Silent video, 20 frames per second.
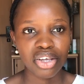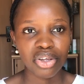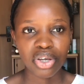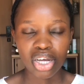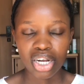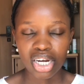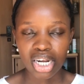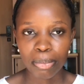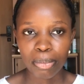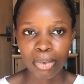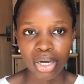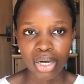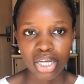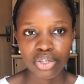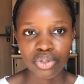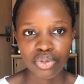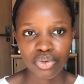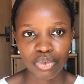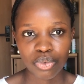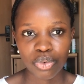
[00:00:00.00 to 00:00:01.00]
that you can apply
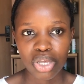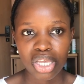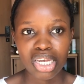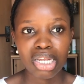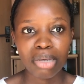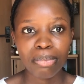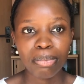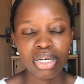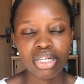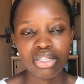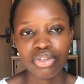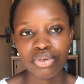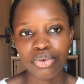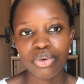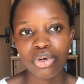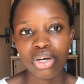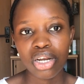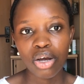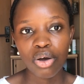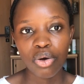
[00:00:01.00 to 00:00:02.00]
to in a
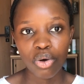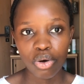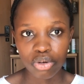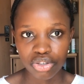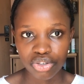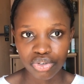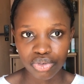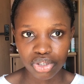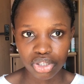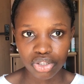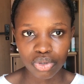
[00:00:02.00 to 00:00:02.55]
particular country.